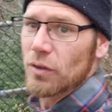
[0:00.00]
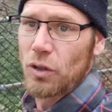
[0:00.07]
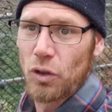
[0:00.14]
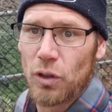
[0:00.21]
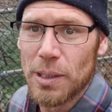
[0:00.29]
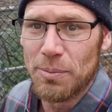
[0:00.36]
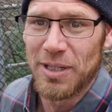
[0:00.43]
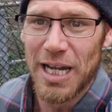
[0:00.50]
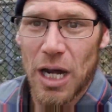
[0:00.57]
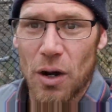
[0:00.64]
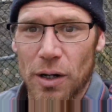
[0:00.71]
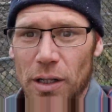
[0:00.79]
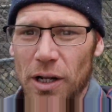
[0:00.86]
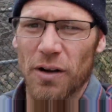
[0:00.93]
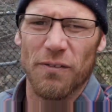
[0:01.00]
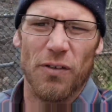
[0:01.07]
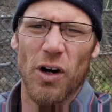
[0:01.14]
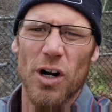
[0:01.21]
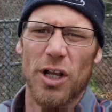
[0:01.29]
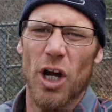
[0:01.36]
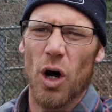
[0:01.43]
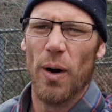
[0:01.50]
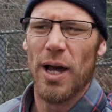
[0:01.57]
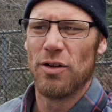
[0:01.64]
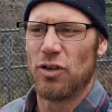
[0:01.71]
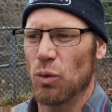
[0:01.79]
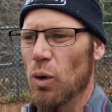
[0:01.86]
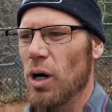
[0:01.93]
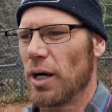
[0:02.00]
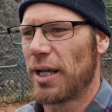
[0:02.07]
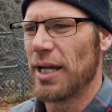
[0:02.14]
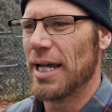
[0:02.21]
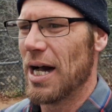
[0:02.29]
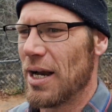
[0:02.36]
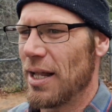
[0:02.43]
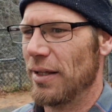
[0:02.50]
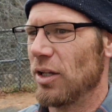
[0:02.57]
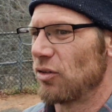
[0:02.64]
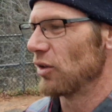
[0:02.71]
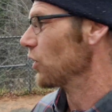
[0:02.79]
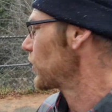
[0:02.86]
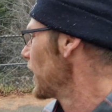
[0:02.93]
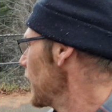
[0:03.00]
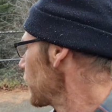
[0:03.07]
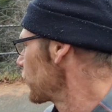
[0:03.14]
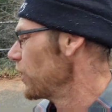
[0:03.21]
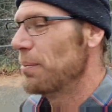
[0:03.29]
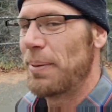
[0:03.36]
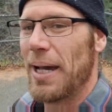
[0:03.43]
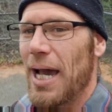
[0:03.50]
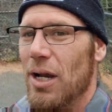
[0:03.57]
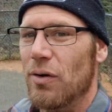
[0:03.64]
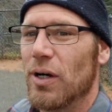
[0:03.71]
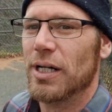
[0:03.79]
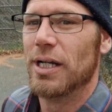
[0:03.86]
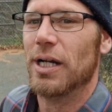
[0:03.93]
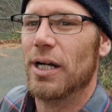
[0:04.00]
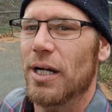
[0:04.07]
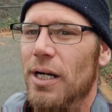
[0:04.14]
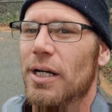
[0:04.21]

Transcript: creeped out and a little vertigo as you're walking out on this little concrete pad right here.